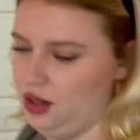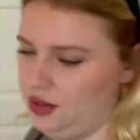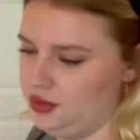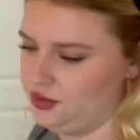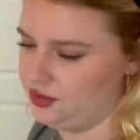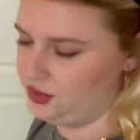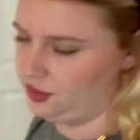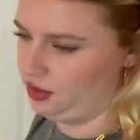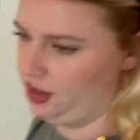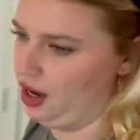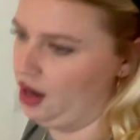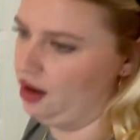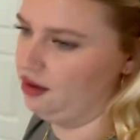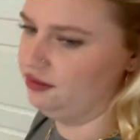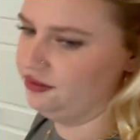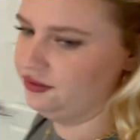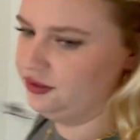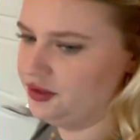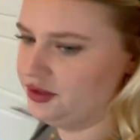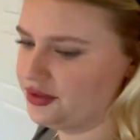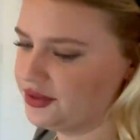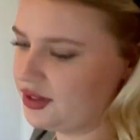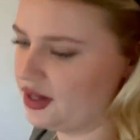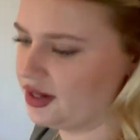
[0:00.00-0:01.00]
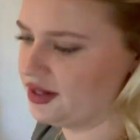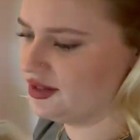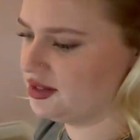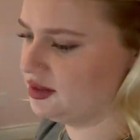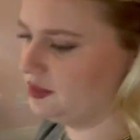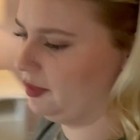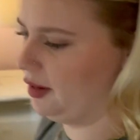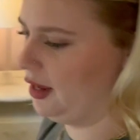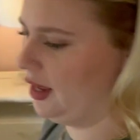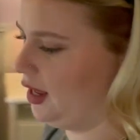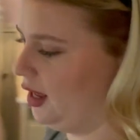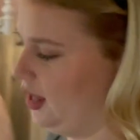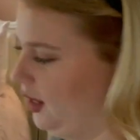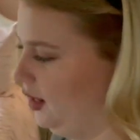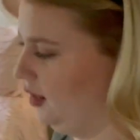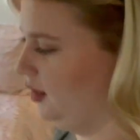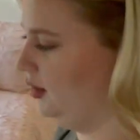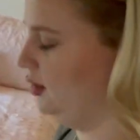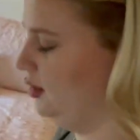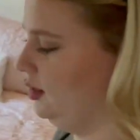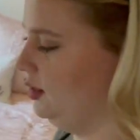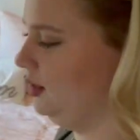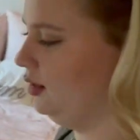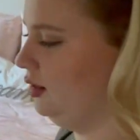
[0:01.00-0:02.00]
So yeah, full-sized
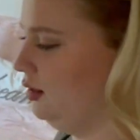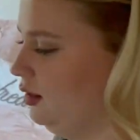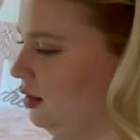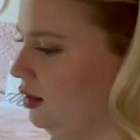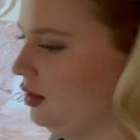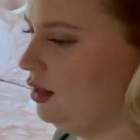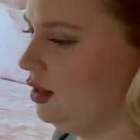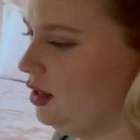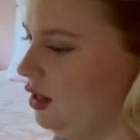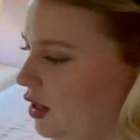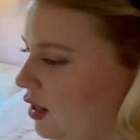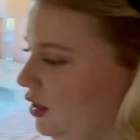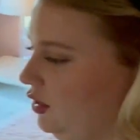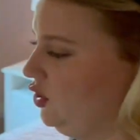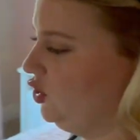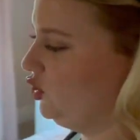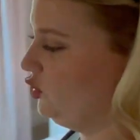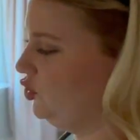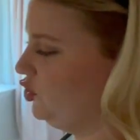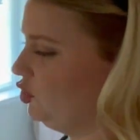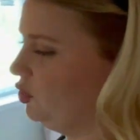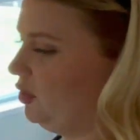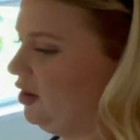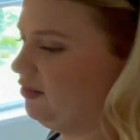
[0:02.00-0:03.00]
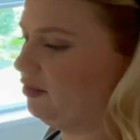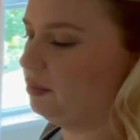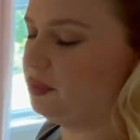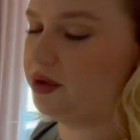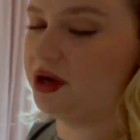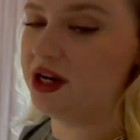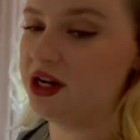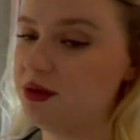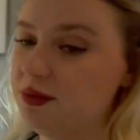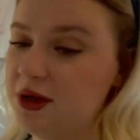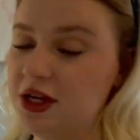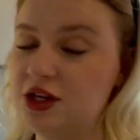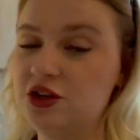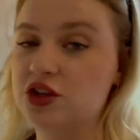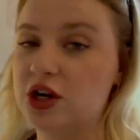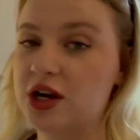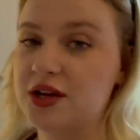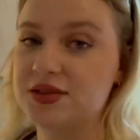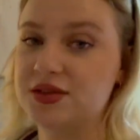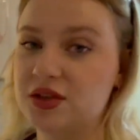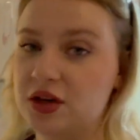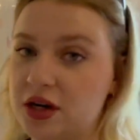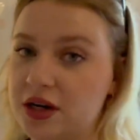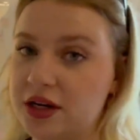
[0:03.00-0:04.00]
bed. You do have a pretty big
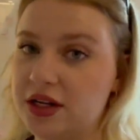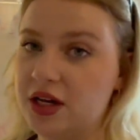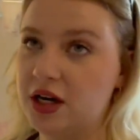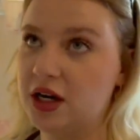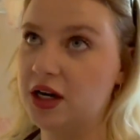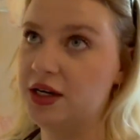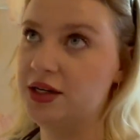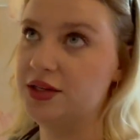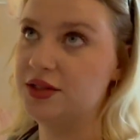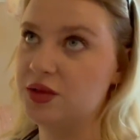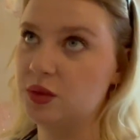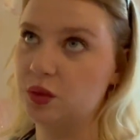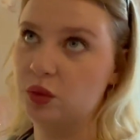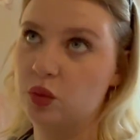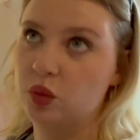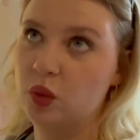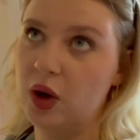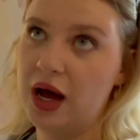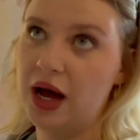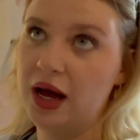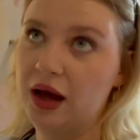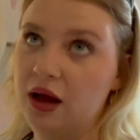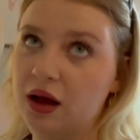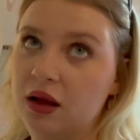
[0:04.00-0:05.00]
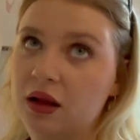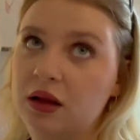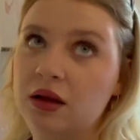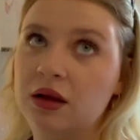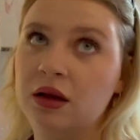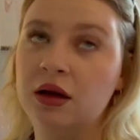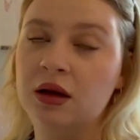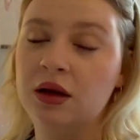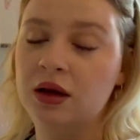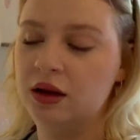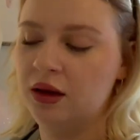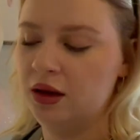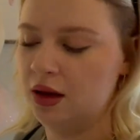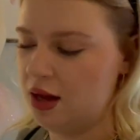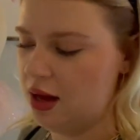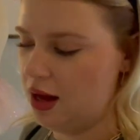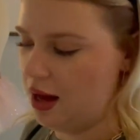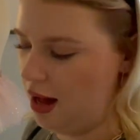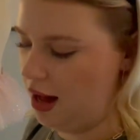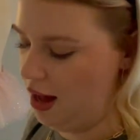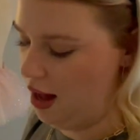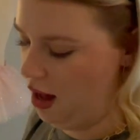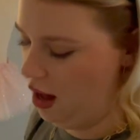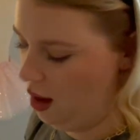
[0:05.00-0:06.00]
dresser in here as well.
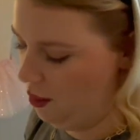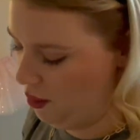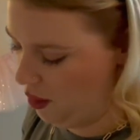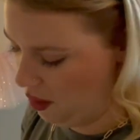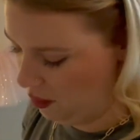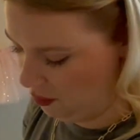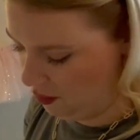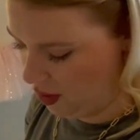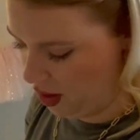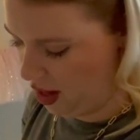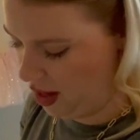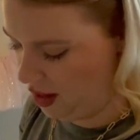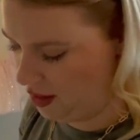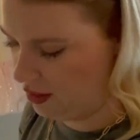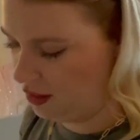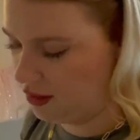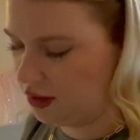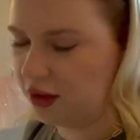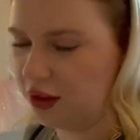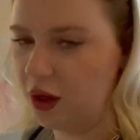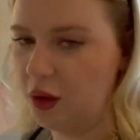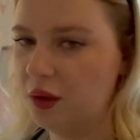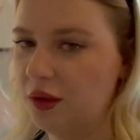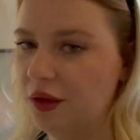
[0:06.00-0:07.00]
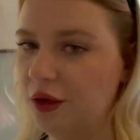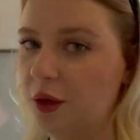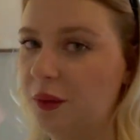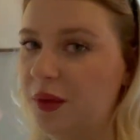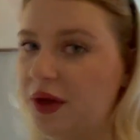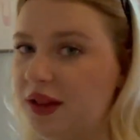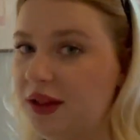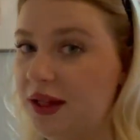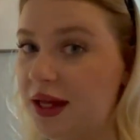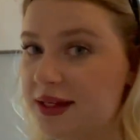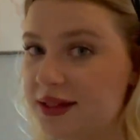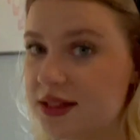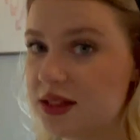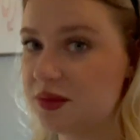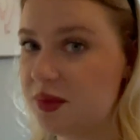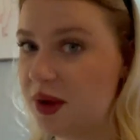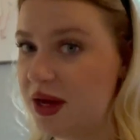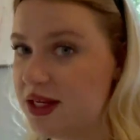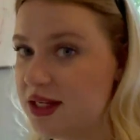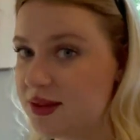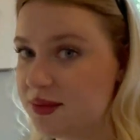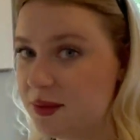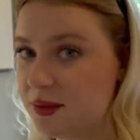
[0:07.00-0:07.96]
Um, but you know, a little bit less space